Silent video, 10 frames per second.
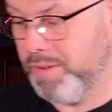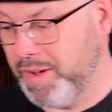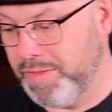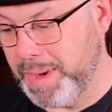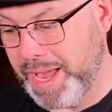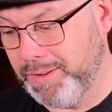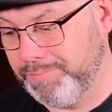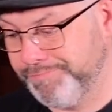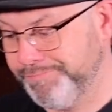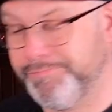of the bottle.
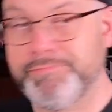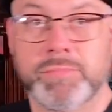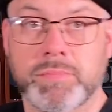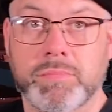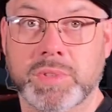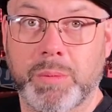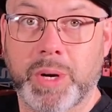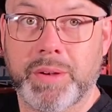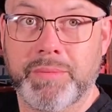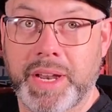Somewhere
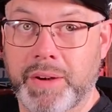there,